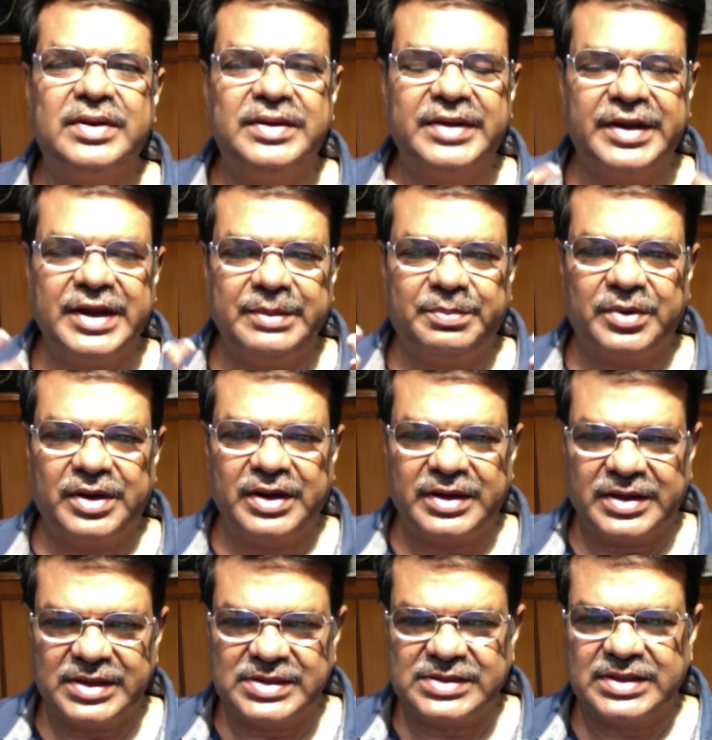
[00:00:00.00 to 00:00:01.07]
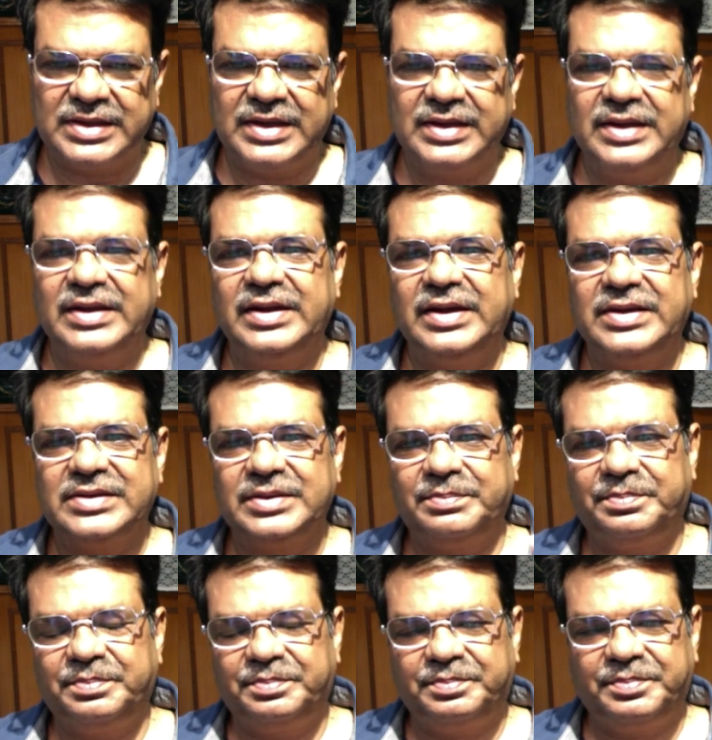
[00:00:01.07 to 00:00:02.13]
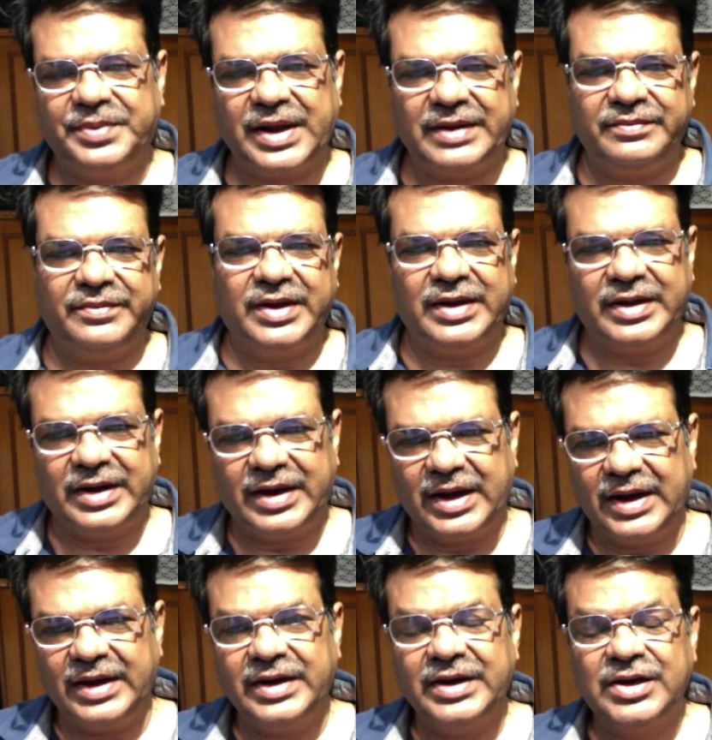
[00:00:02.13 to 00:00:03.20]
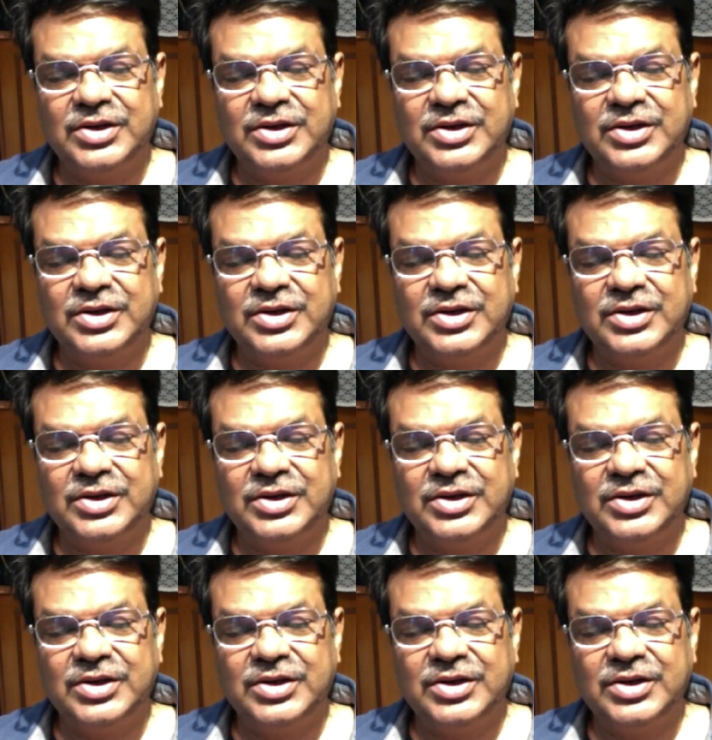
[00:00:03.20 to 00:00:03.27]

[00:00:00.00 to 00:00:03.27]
they keep on increasing, and then there is a time when they die.